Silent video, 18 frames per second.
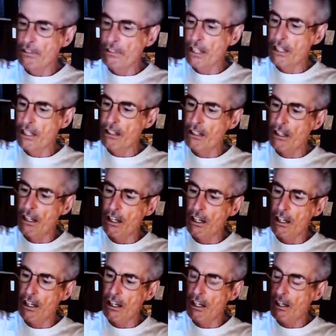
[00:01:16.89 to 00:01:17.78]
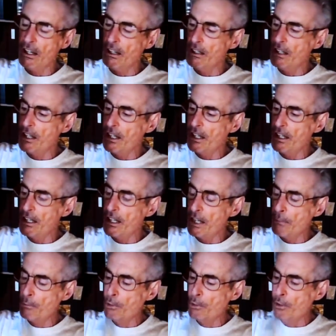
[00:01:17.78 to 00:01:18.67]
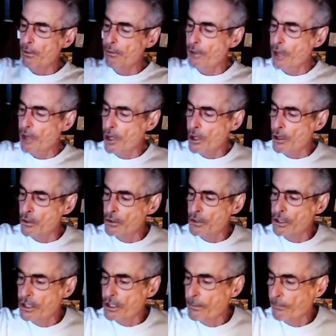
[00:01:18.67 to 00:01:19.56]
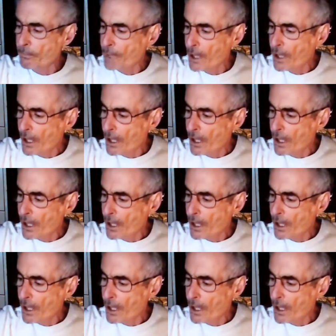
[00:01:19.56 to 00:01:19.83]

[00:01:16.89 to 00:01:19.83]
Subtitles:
did a number of those.